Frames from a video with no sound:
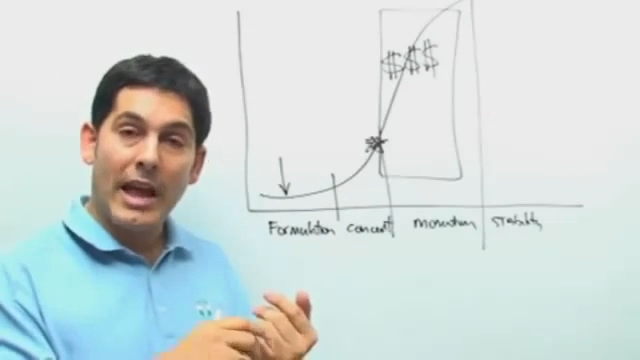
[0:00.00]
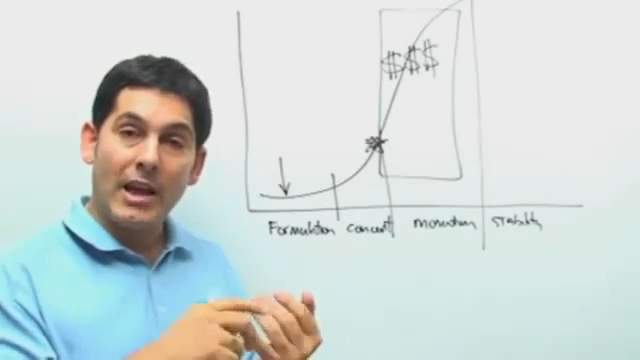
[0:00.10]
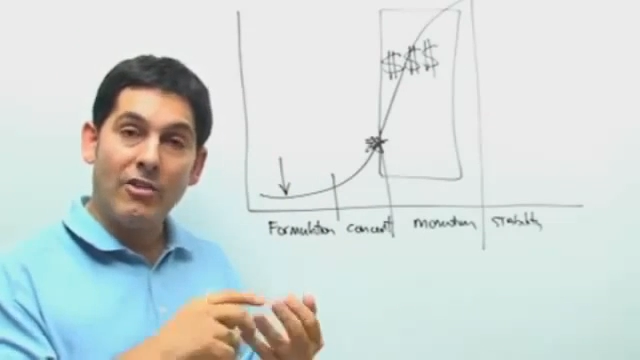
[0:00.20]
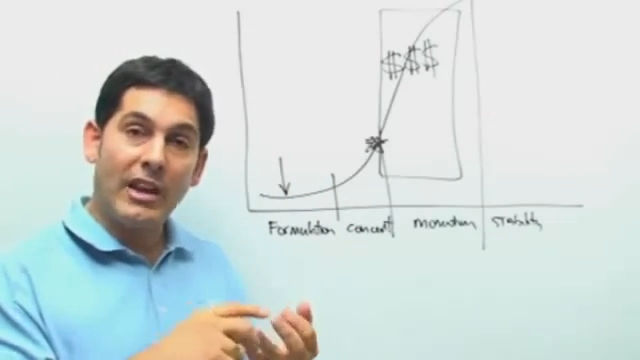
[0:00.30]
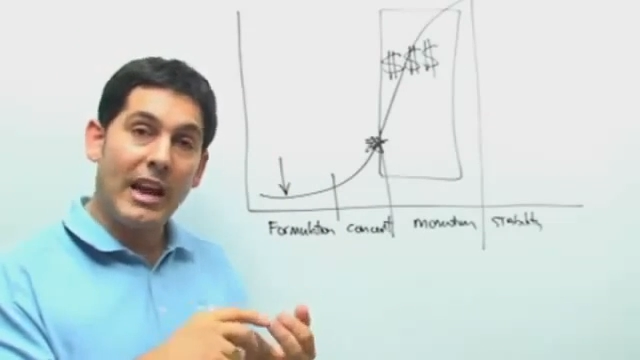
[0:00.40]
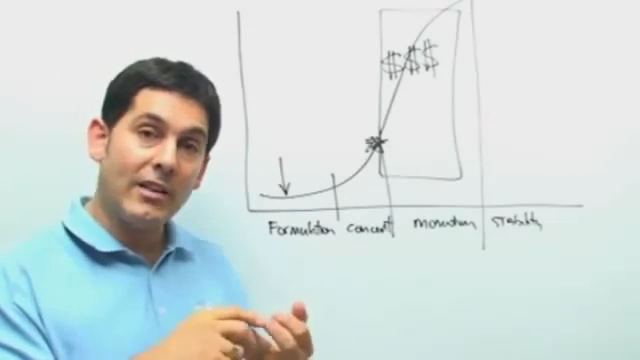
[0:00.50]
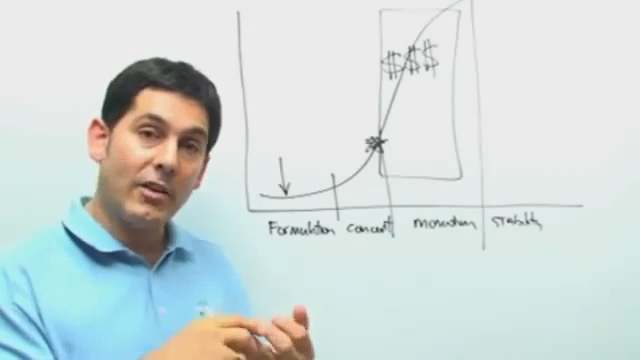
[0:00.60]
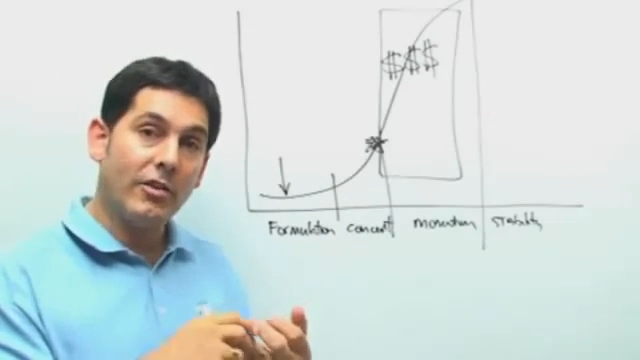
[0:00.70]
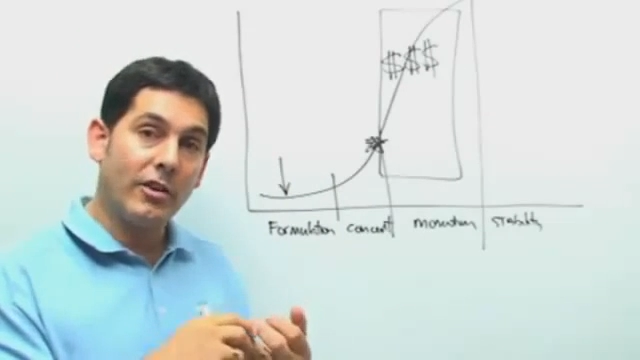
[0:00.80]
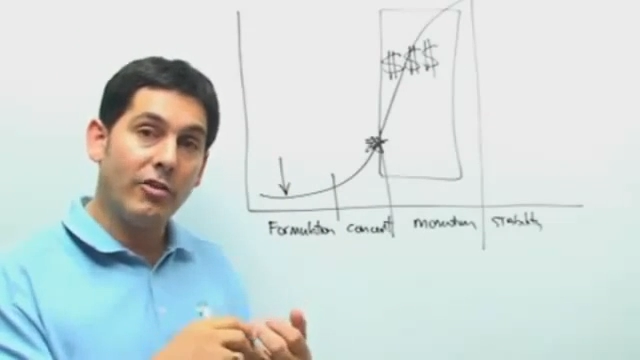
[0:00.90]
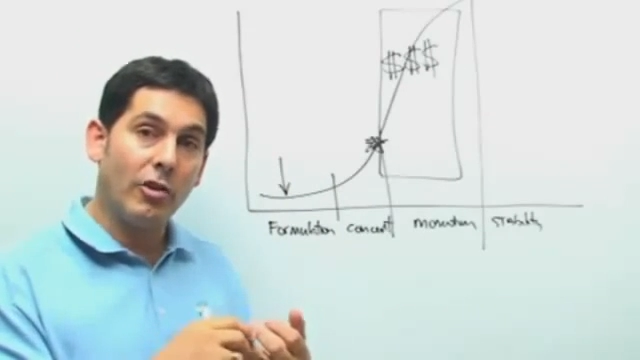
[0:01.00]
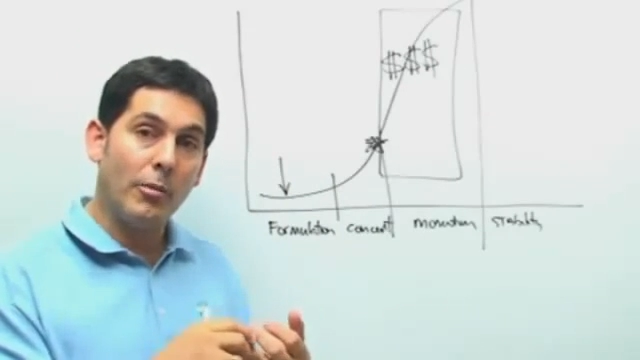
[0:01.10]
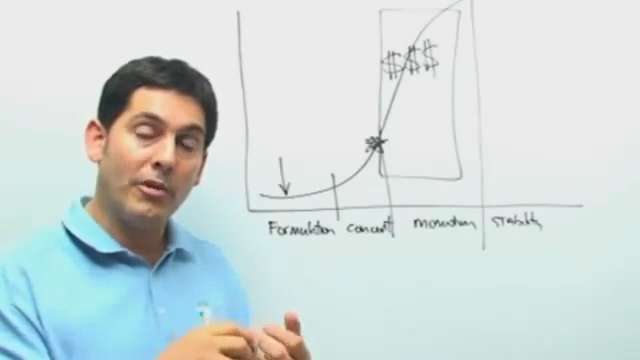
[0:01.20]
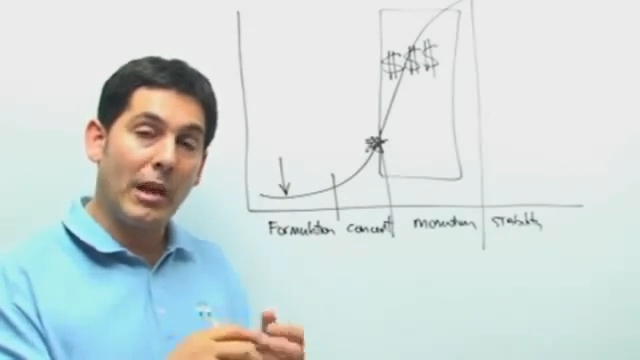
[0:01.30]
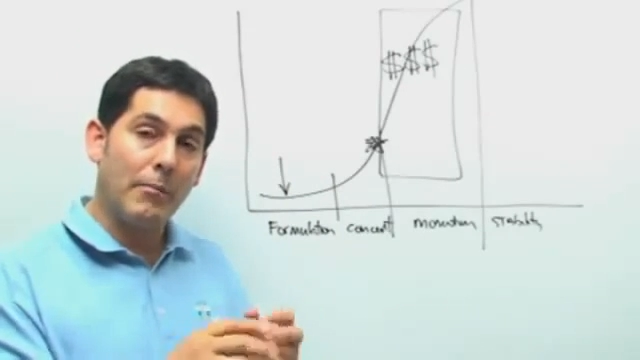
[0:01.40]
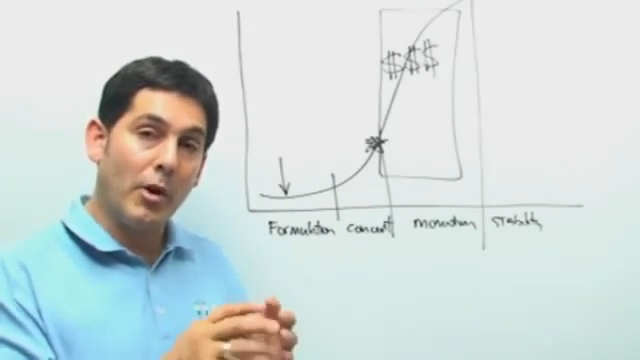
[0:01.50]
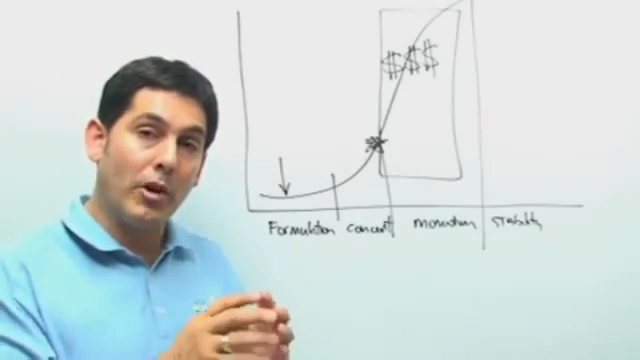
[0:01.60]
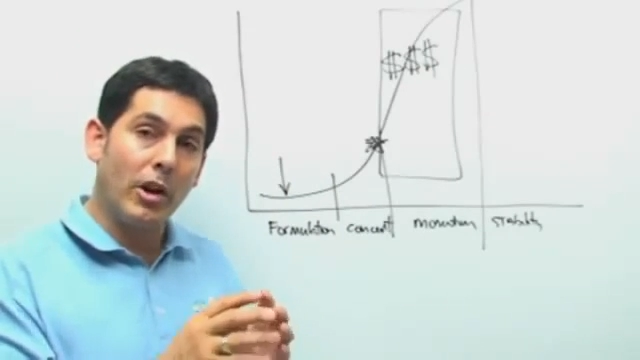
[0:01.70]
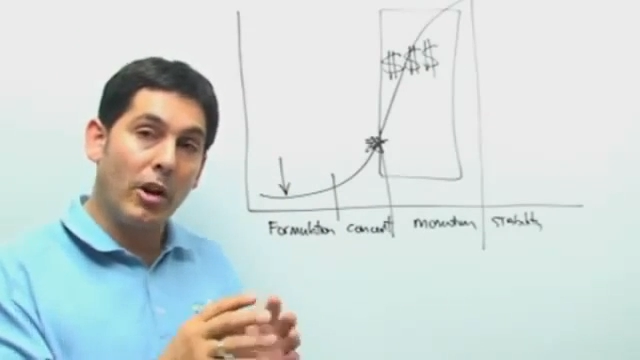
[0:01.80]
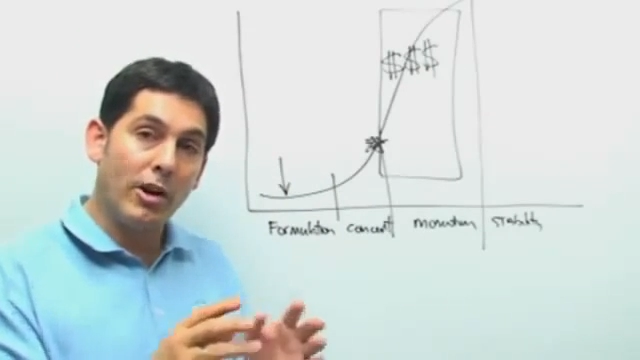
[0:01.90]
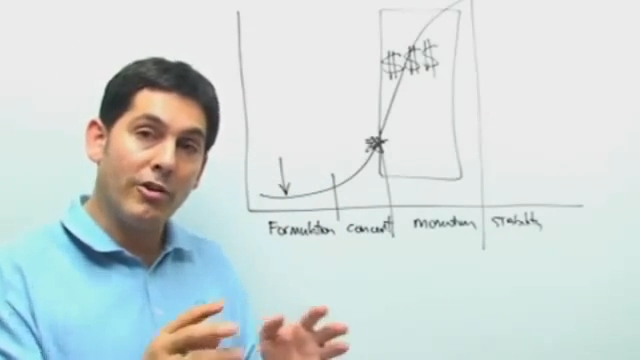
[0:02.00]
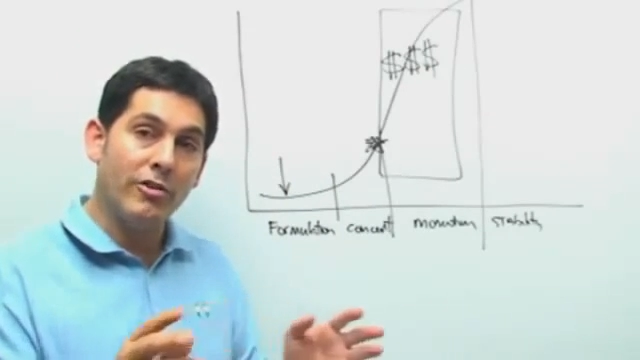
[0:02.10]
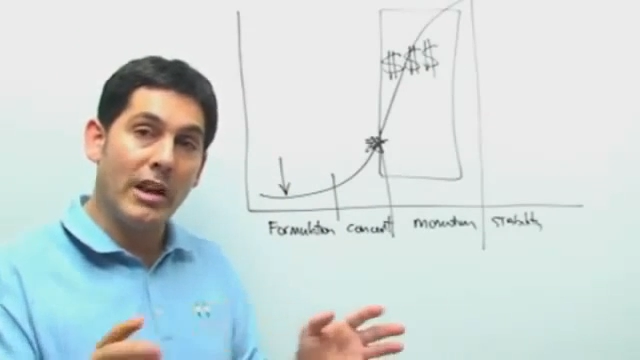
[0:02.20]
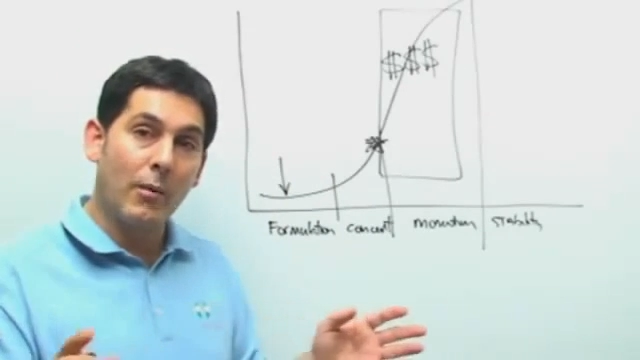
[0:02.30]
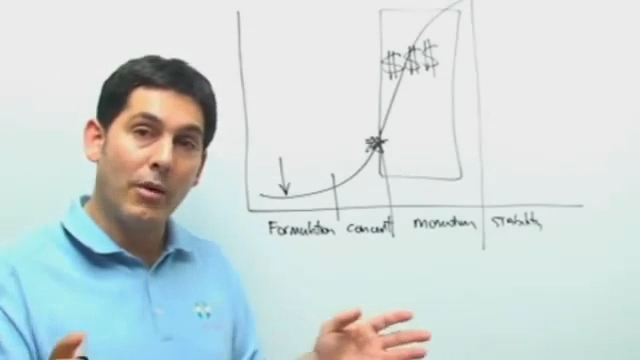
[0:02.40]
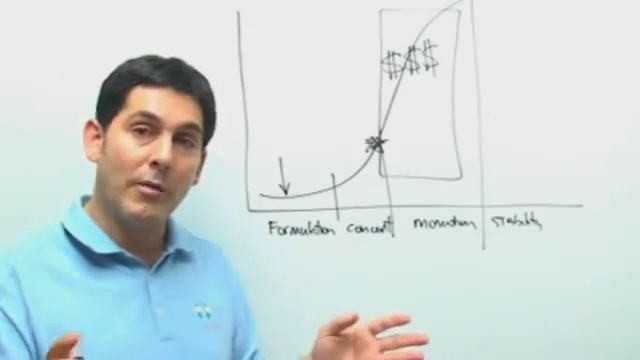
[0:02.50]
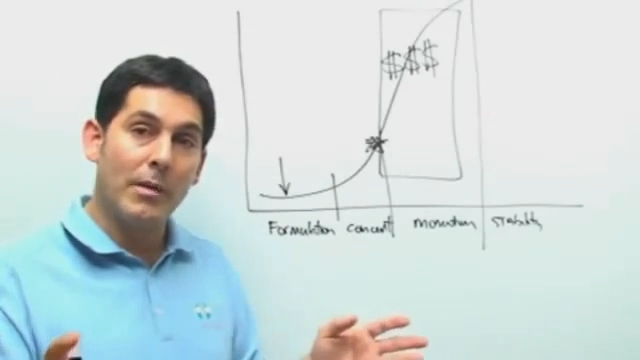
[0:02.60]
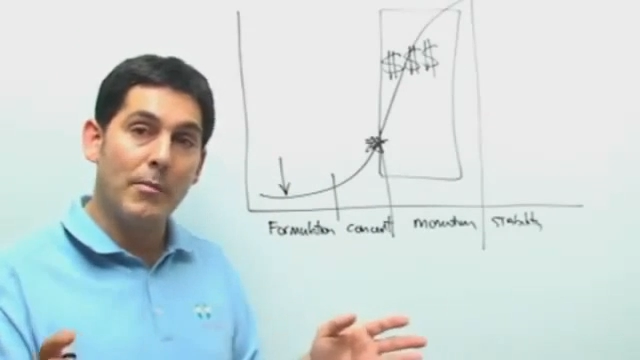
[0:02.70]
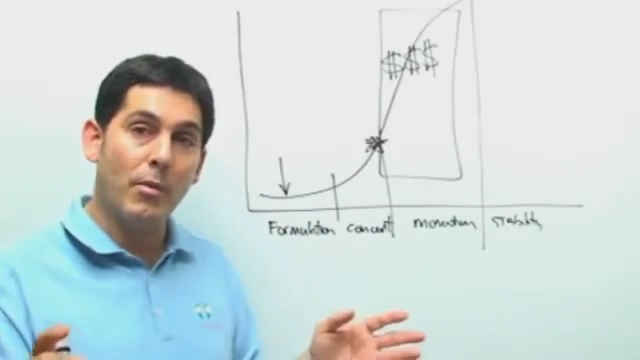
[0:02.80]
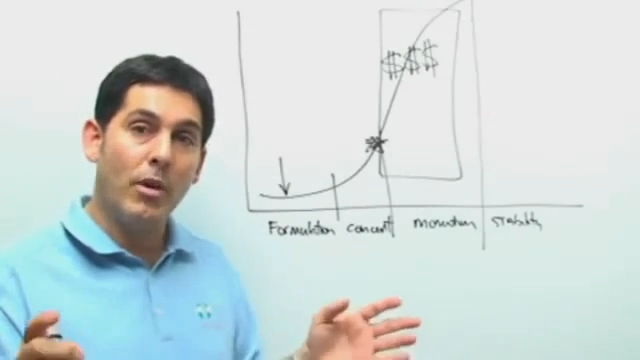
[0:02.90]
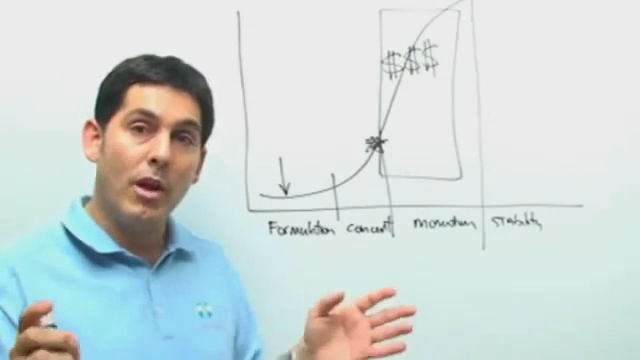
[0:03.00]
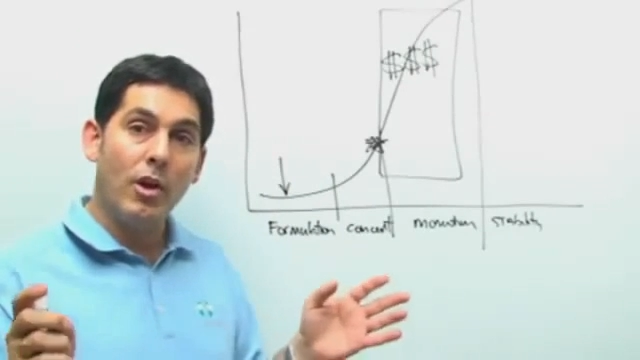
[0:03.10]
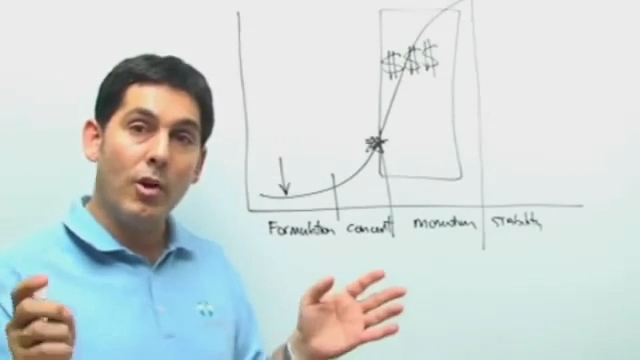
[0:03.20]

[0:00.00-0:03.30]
educating those consumers, and build a large network of people